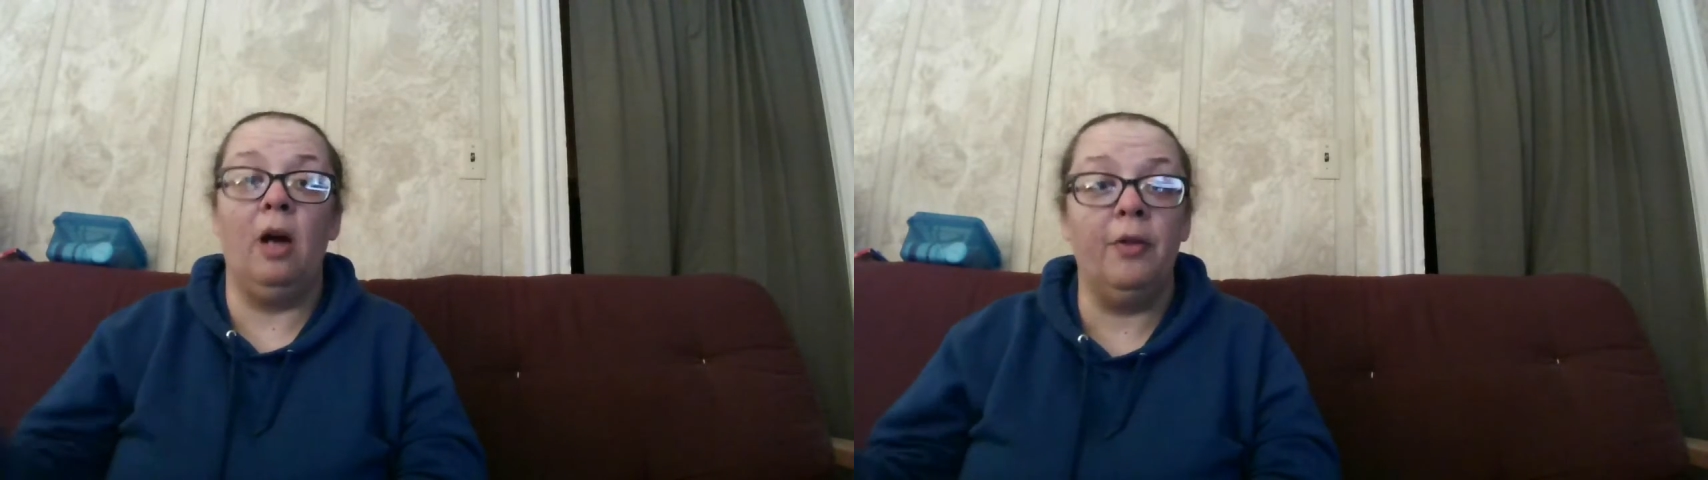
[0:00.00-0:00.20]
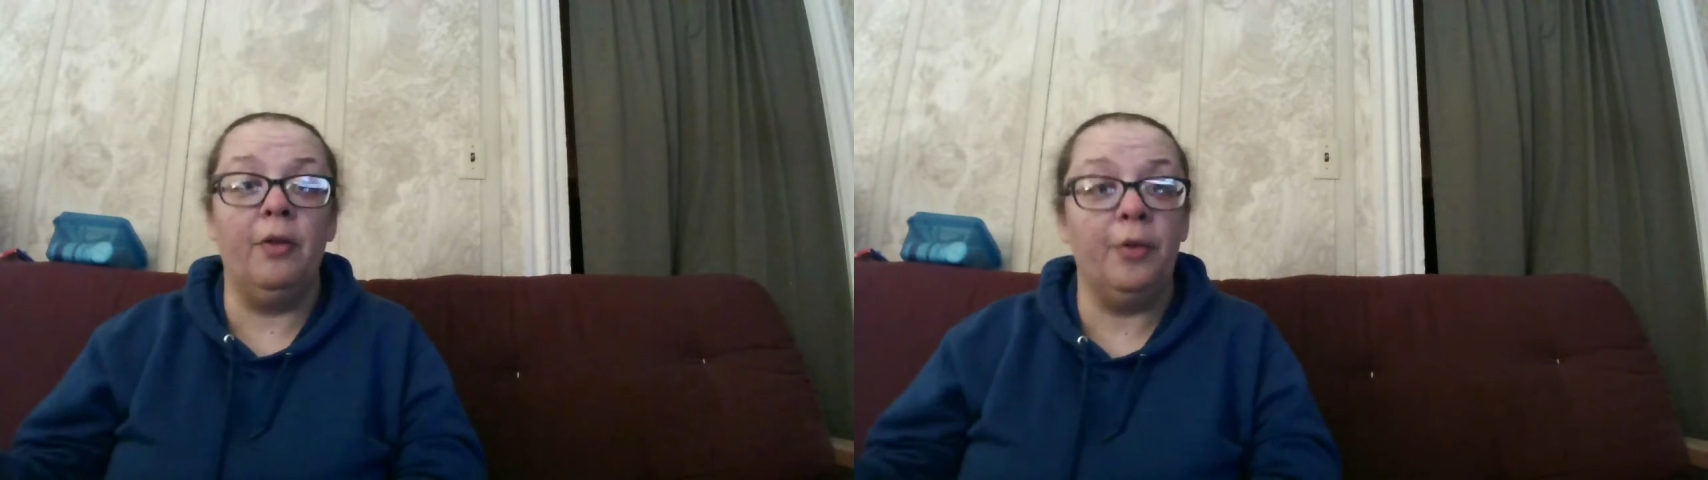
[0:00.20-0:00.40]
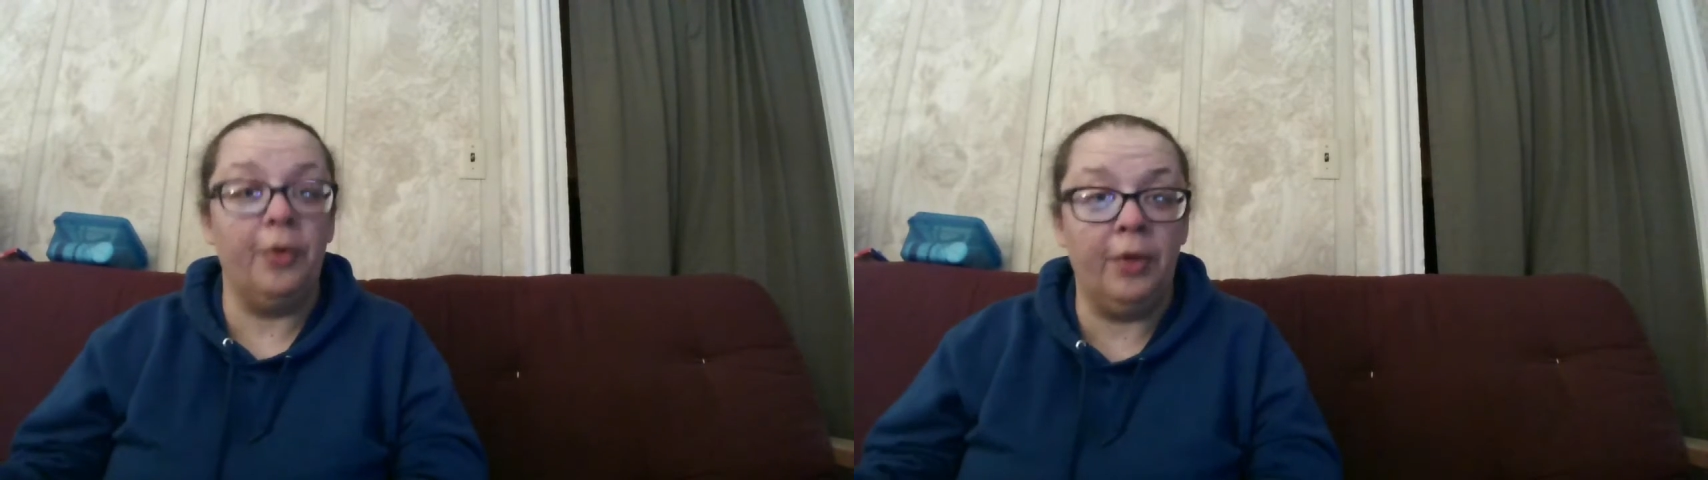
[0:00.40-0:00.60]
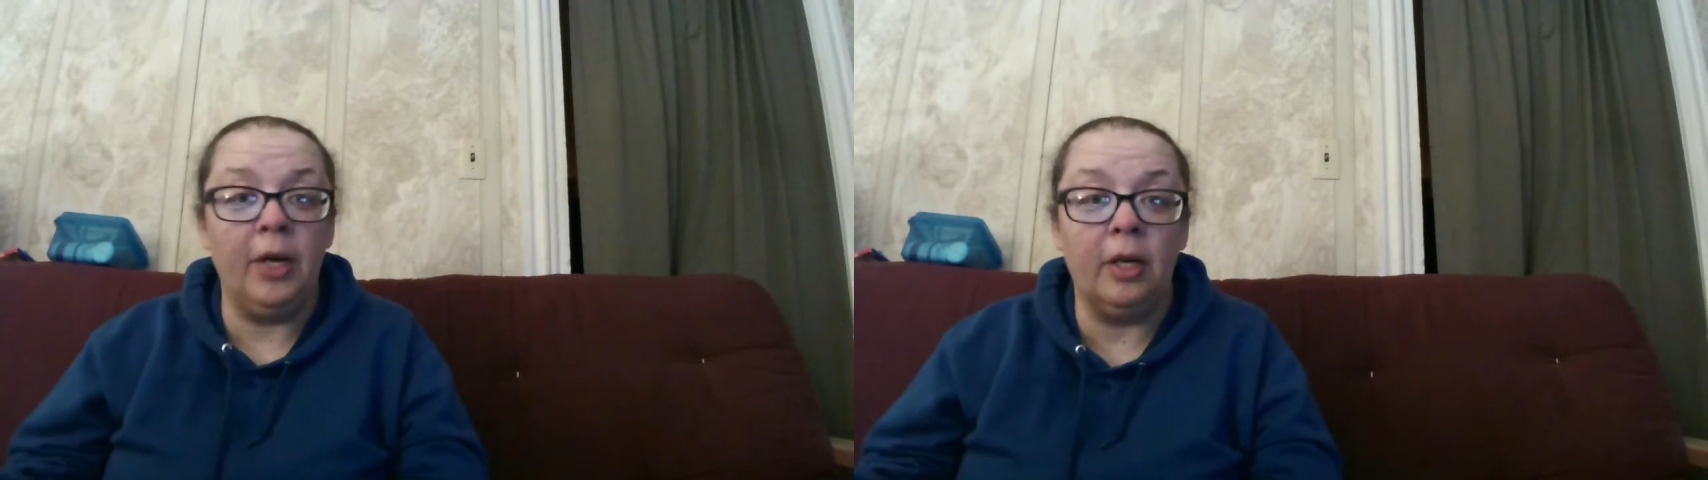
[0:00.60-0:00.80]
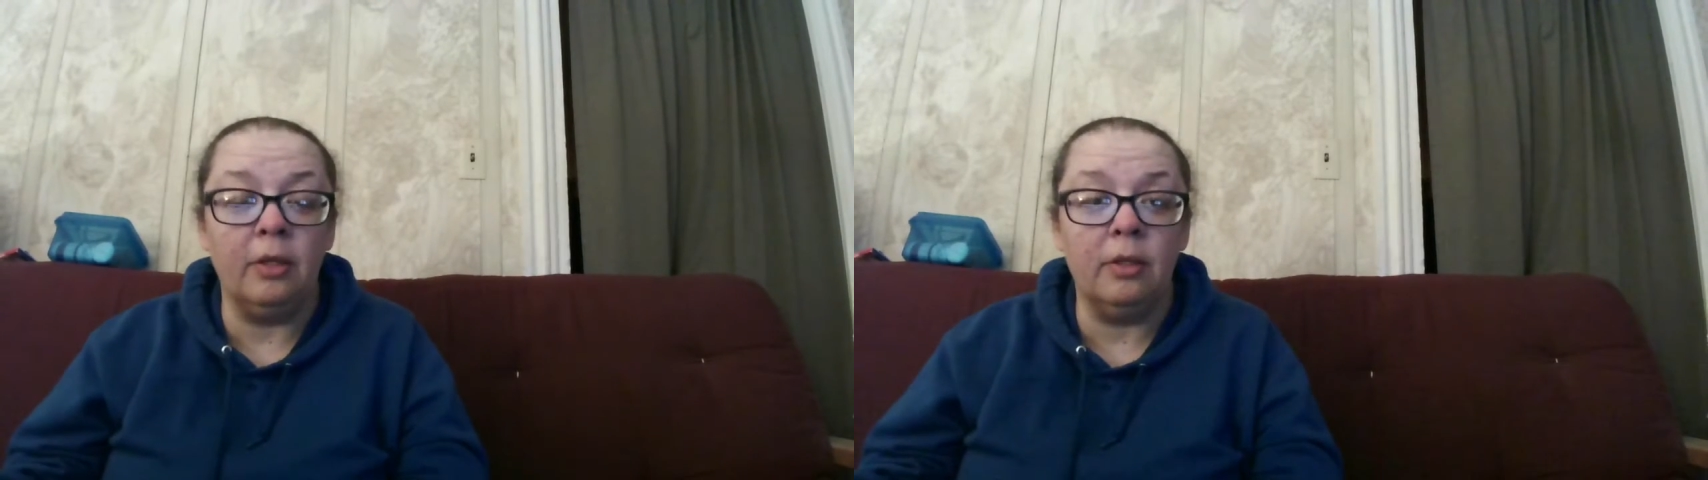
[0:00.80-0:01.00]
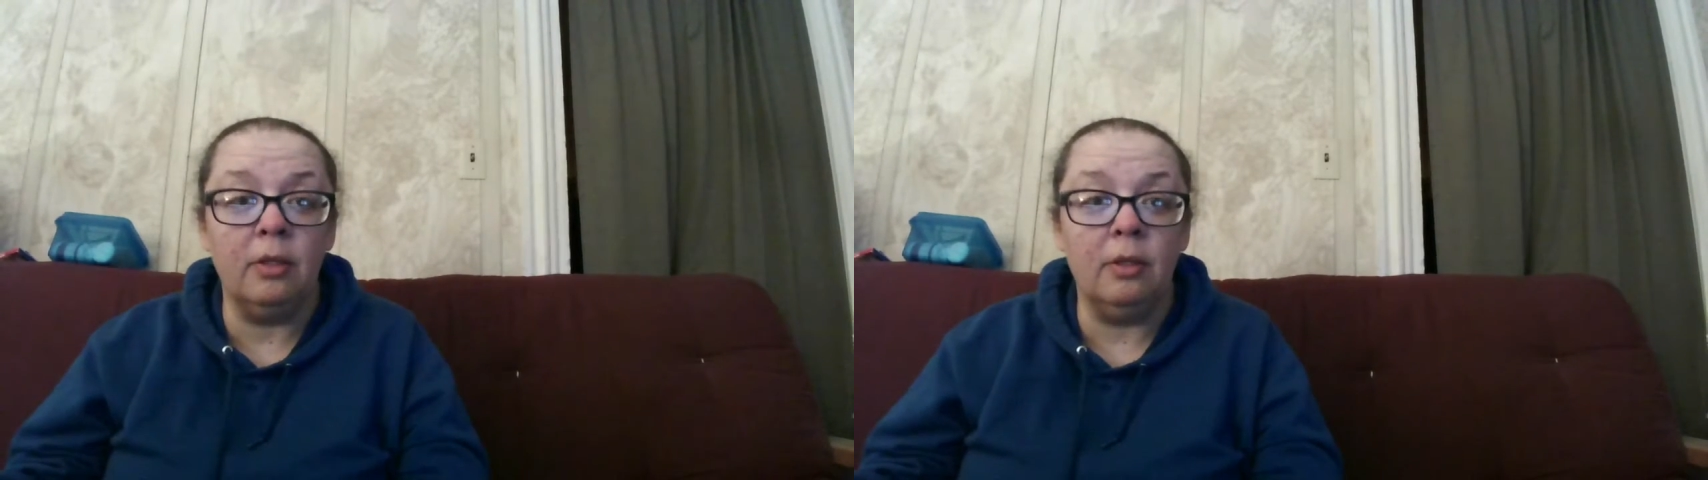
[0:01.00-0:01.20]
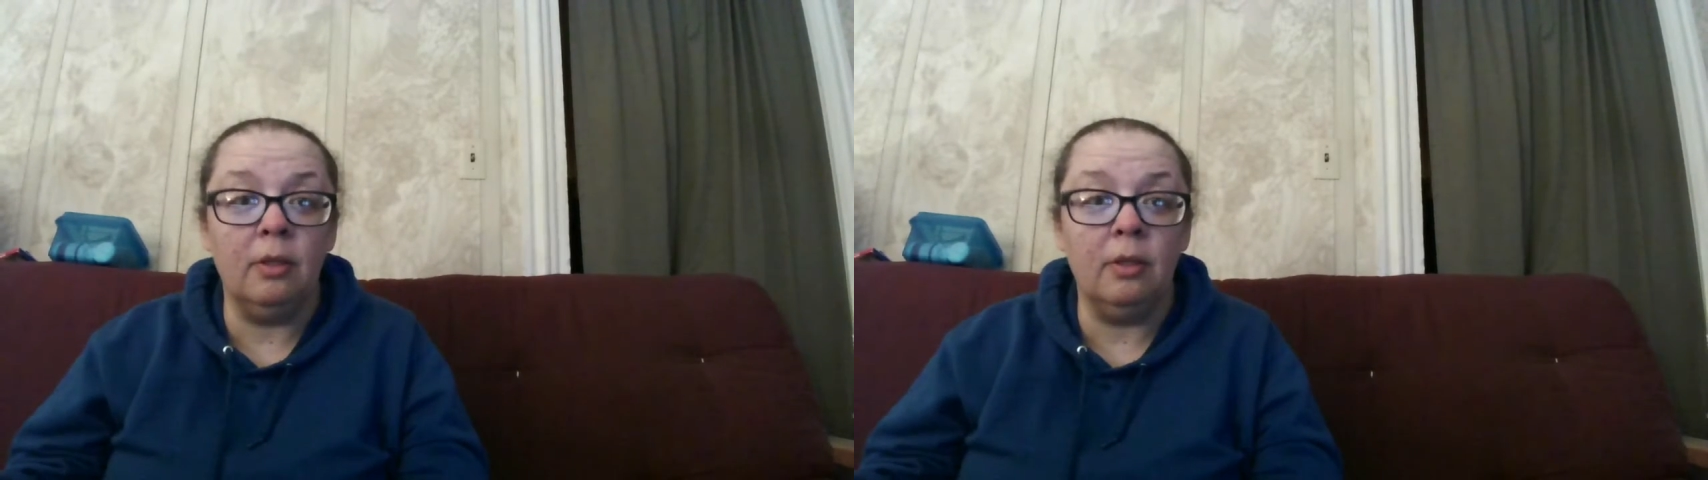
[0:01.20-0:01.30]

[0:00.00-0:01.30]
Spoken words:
other things,